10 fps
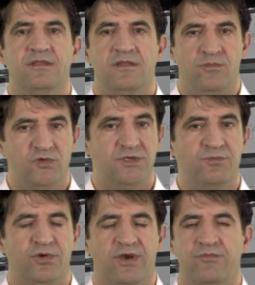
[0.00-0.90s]
been the most
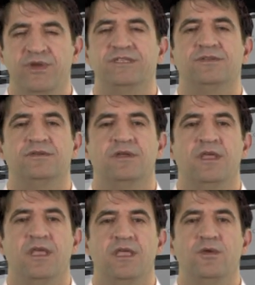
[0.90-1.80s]
important reason,
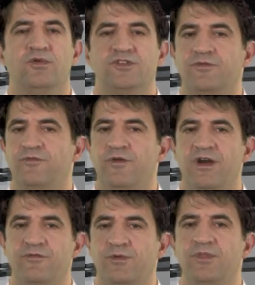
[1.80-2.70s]
it was
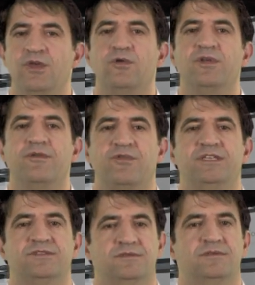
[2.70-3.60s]
far from the only
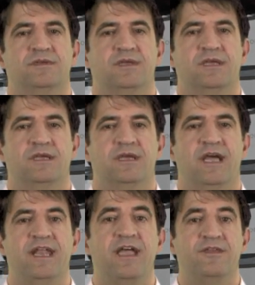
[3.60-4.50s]
reason.
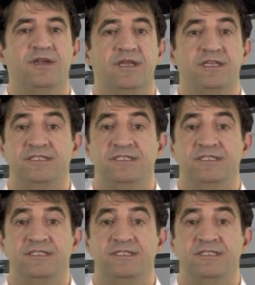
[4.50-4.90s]
Another